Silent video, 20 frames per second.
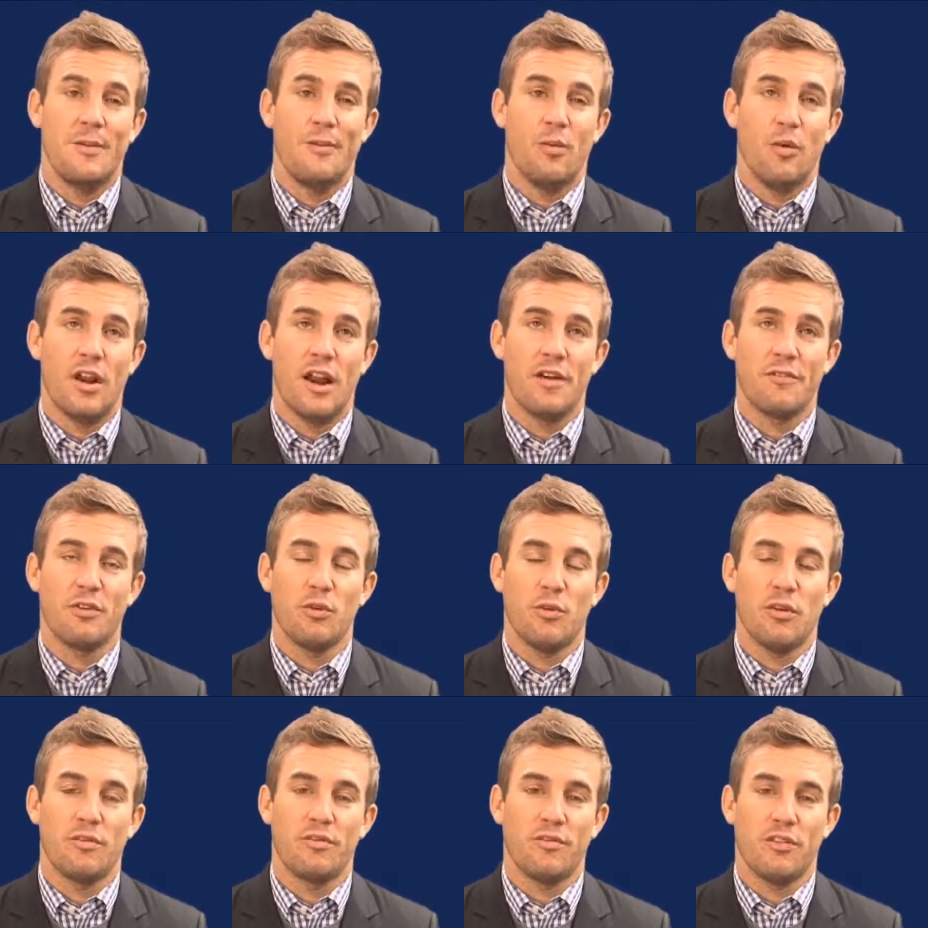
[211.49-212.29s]
What
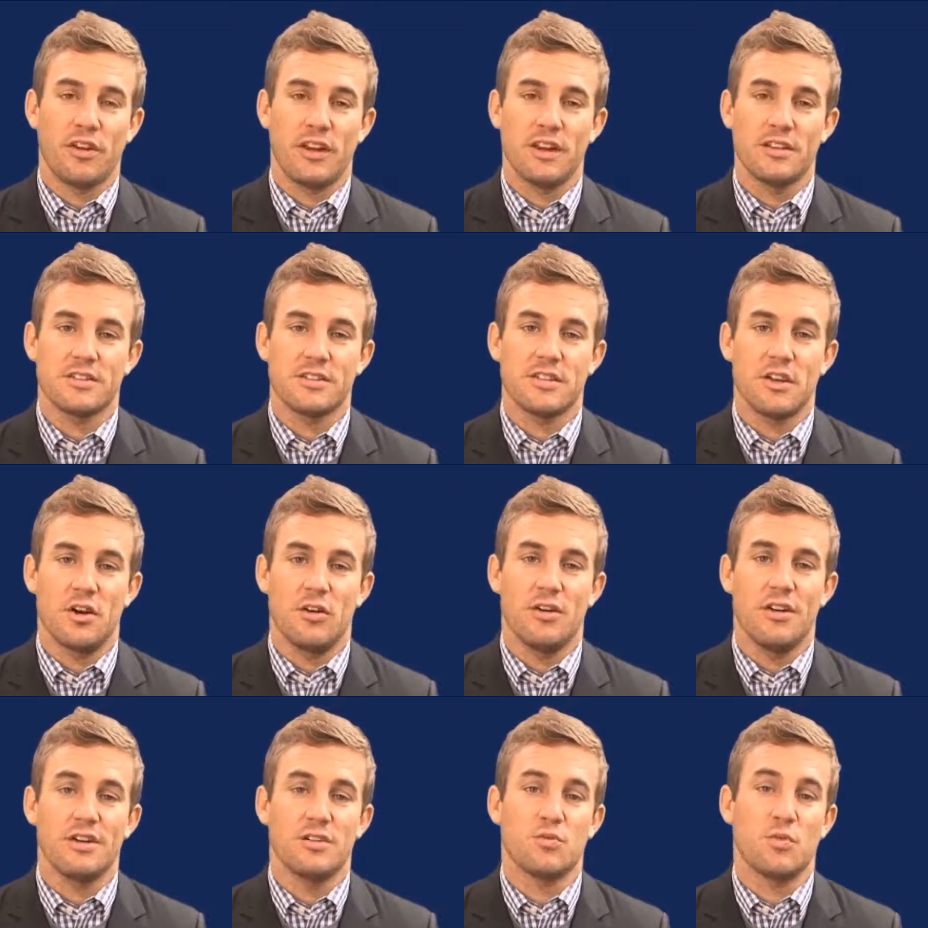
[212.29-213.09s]
everyone forgets,
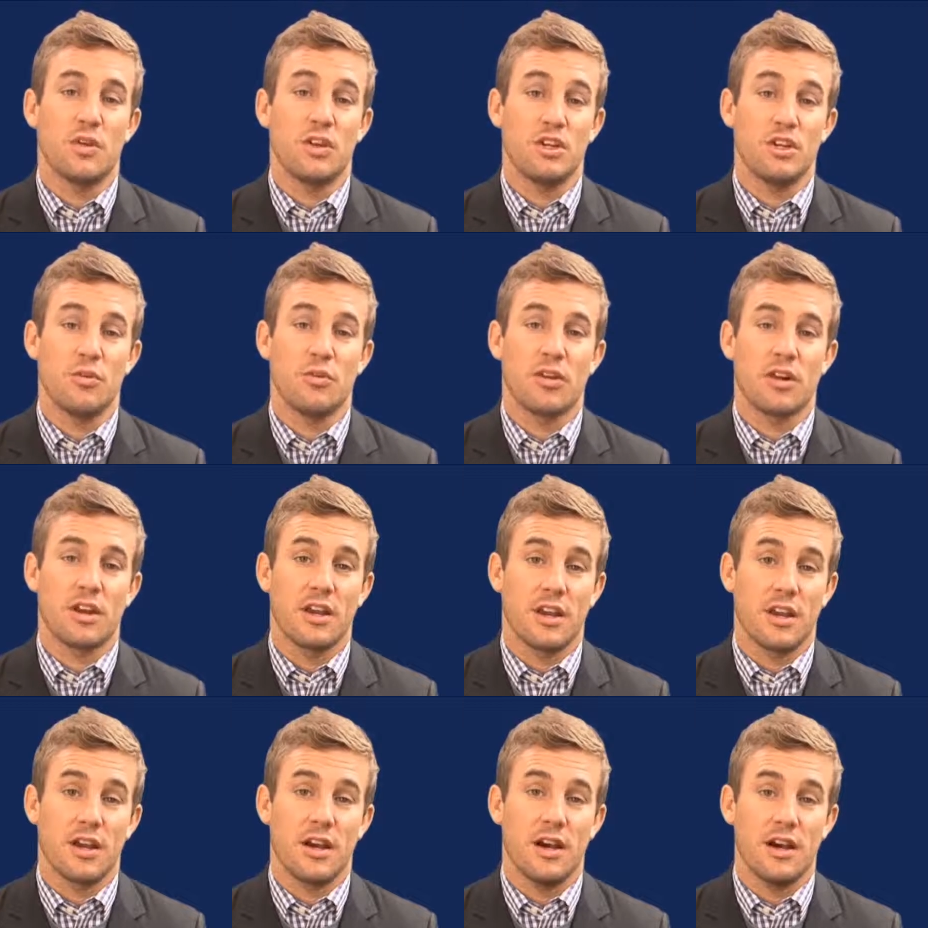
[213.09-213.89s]
though, is when you are
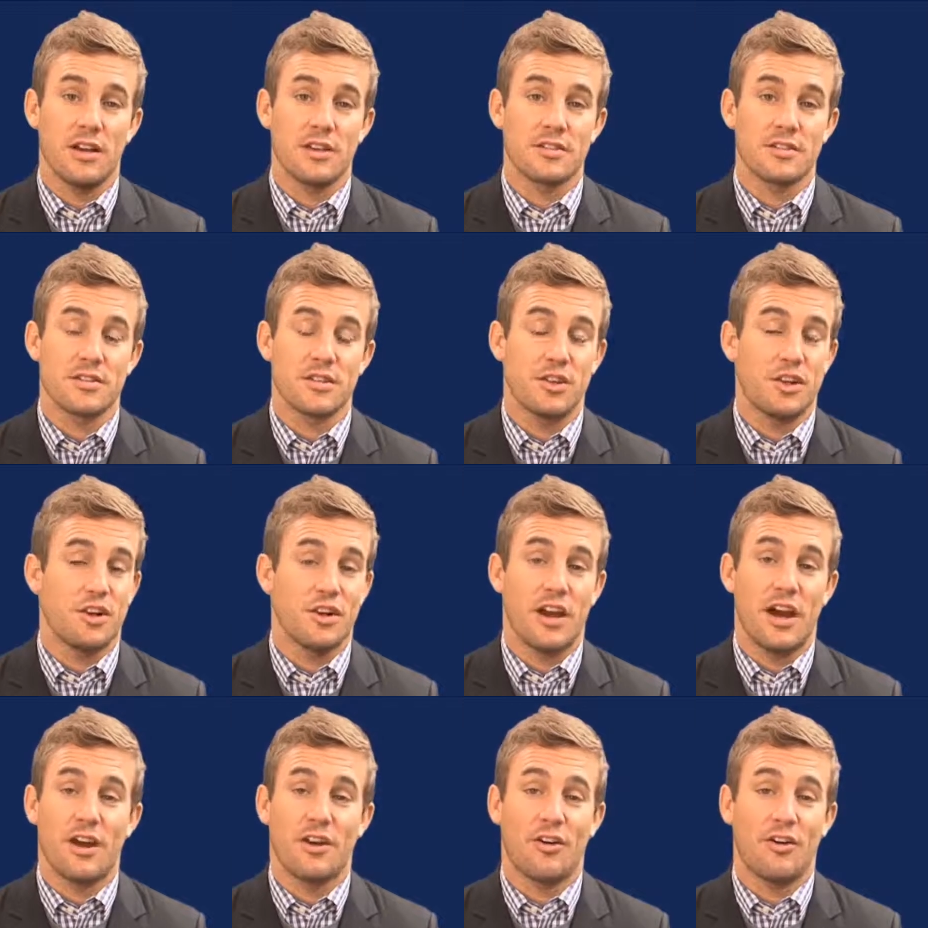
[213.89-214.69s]
concussed, you're
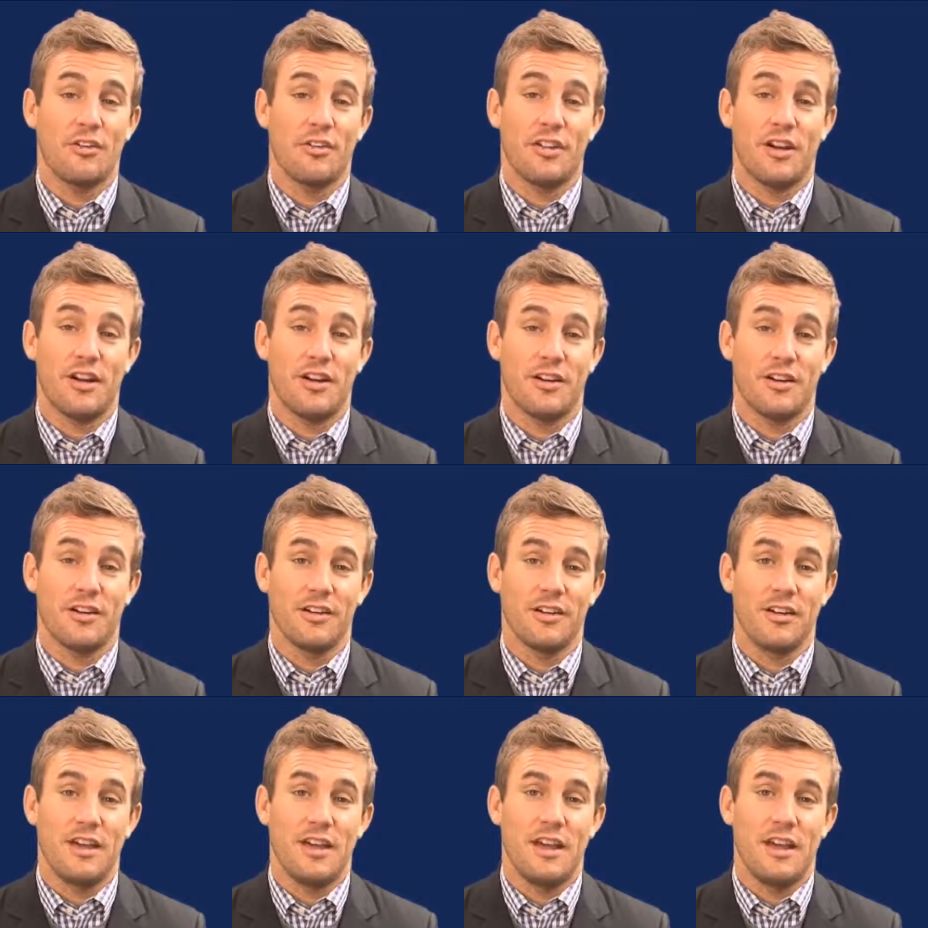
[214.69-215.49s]
not all there.